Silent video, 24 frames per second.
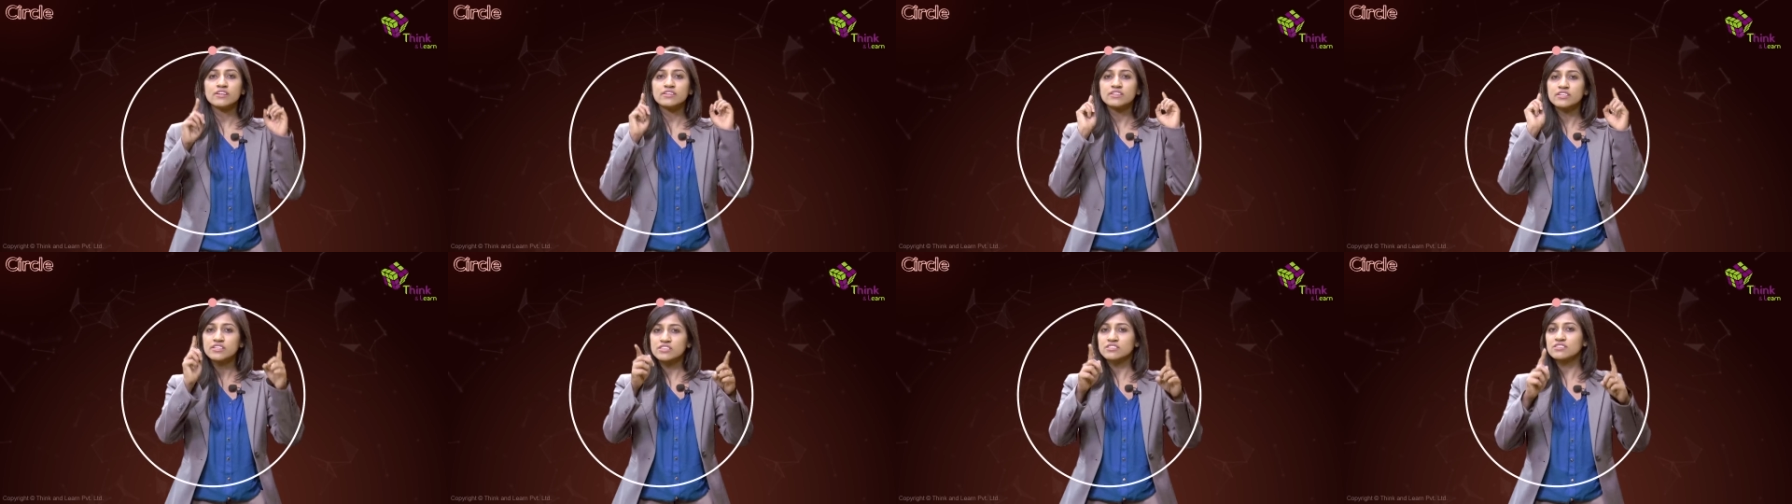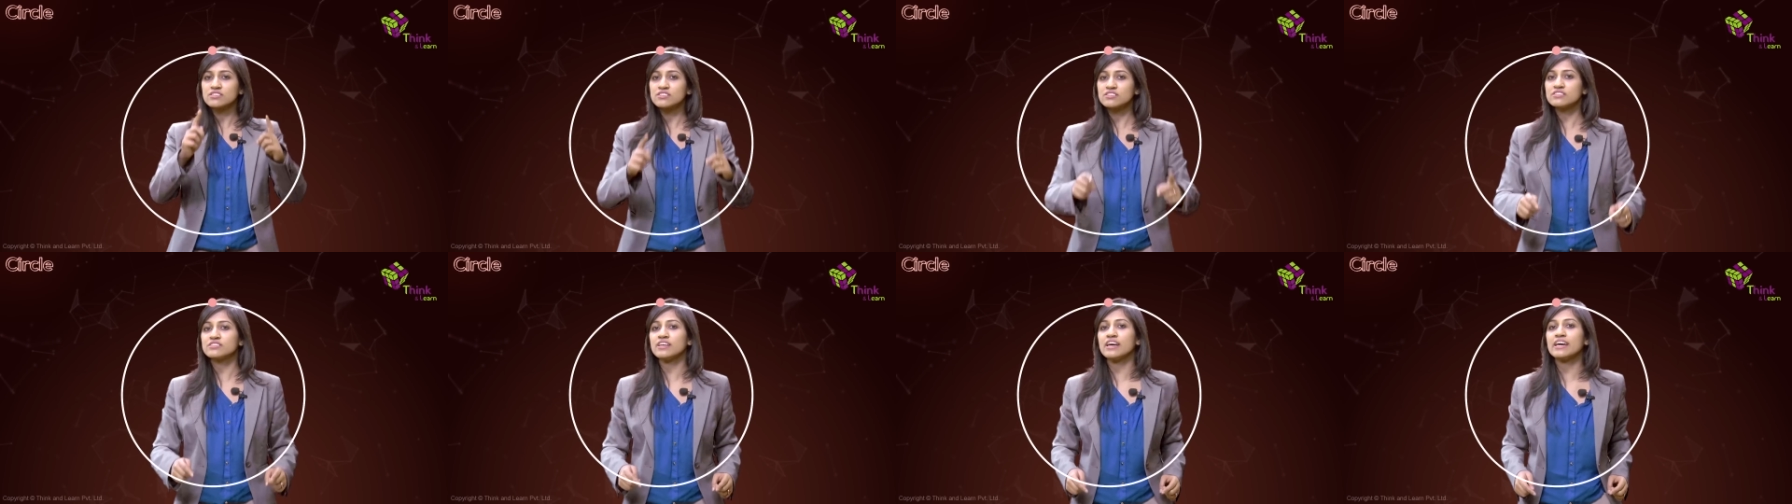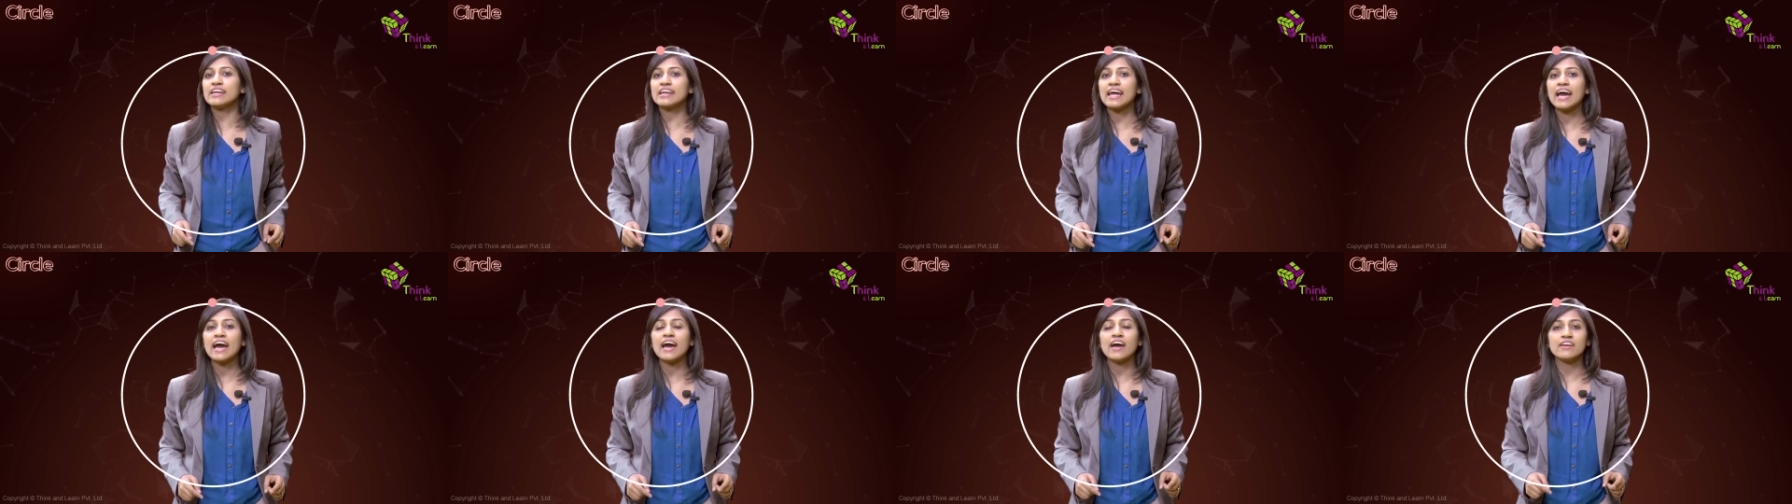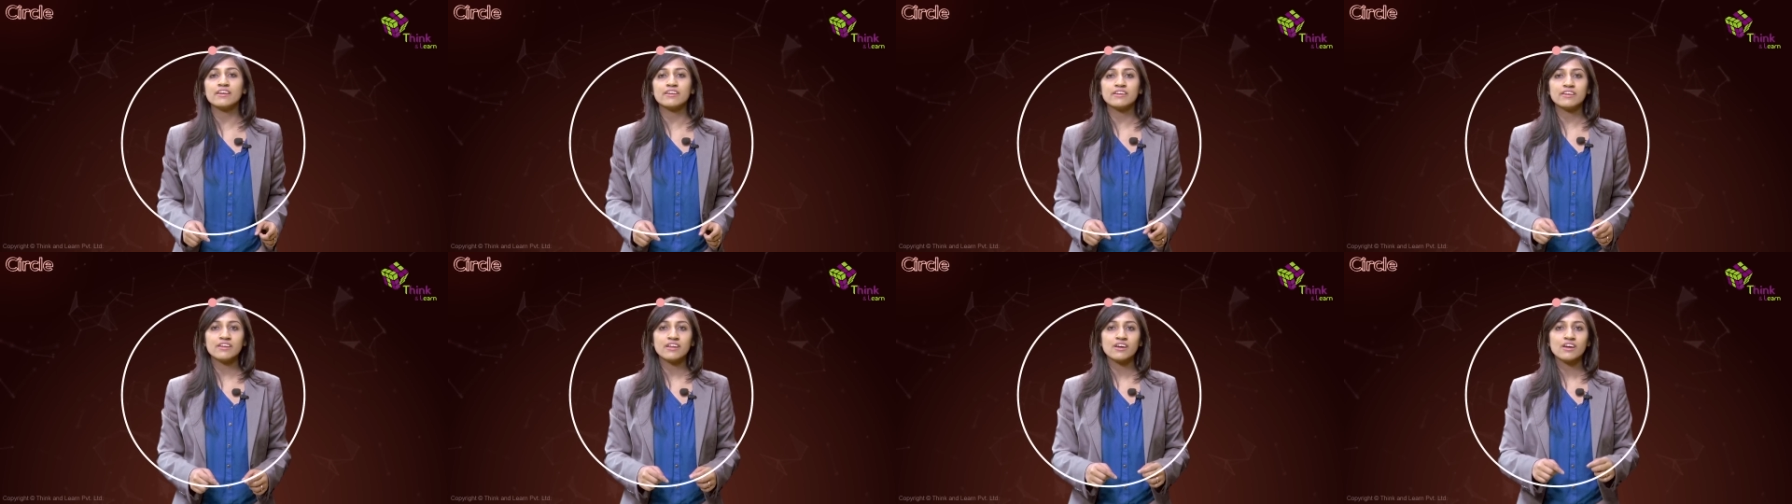That distance I
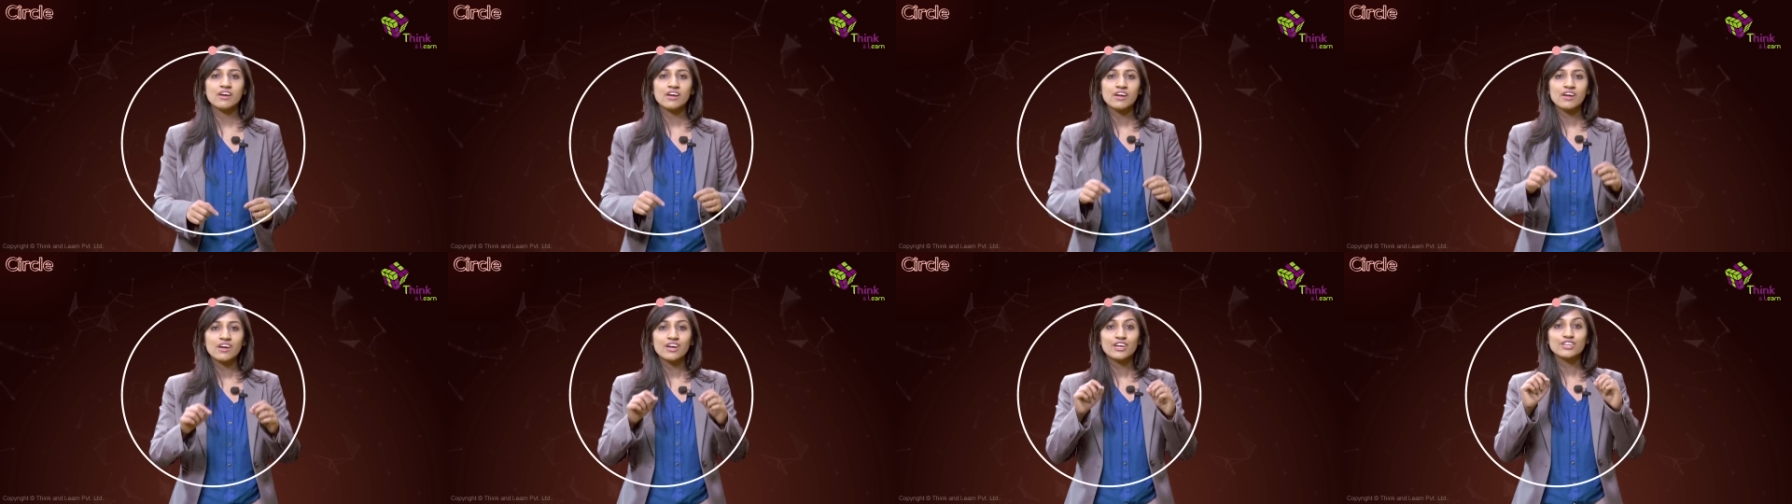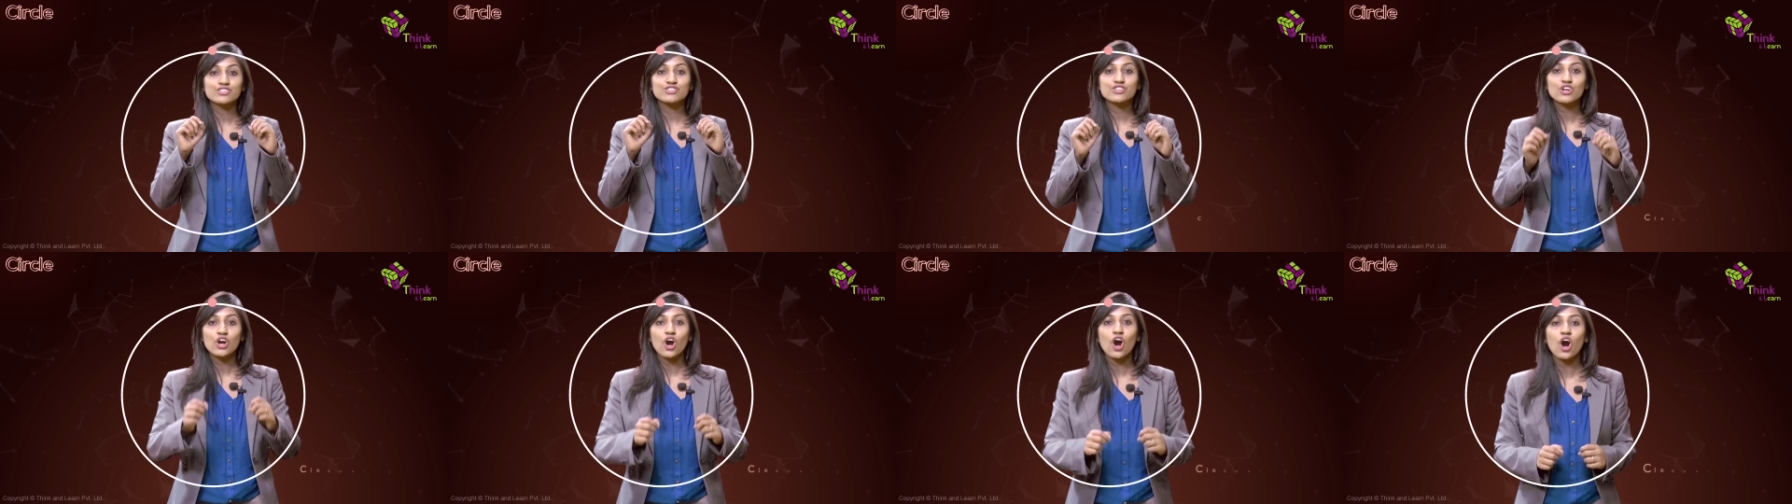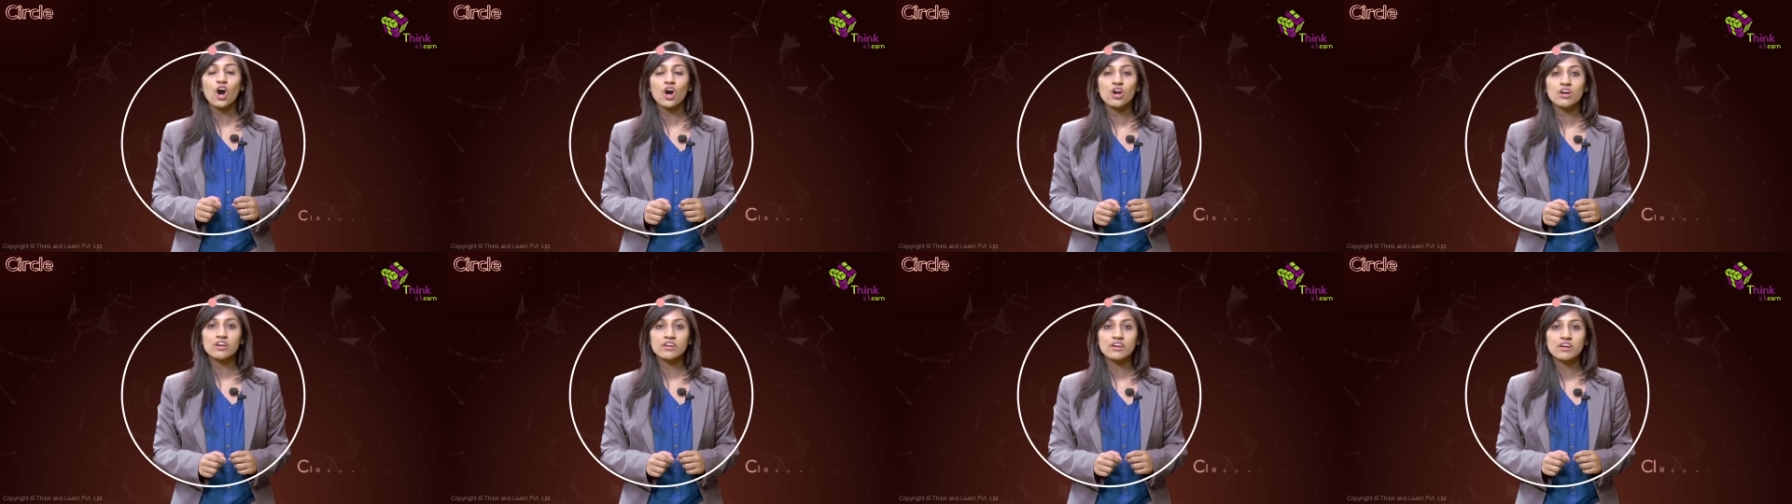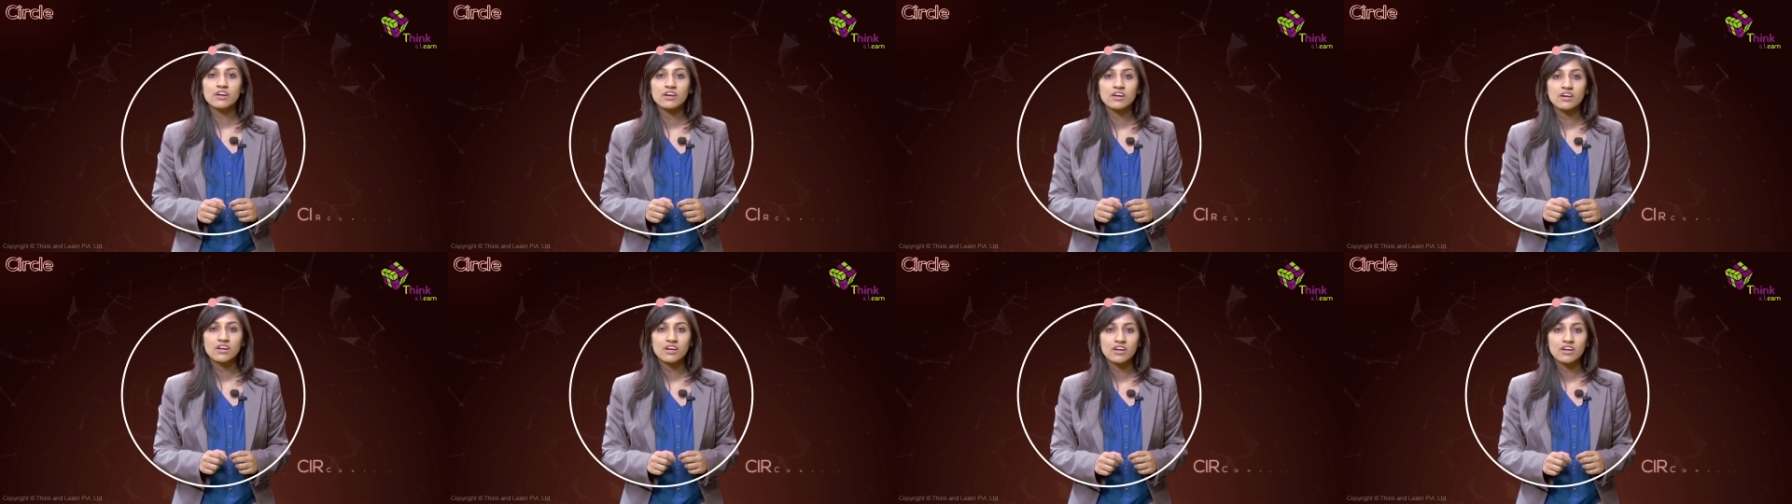ran is called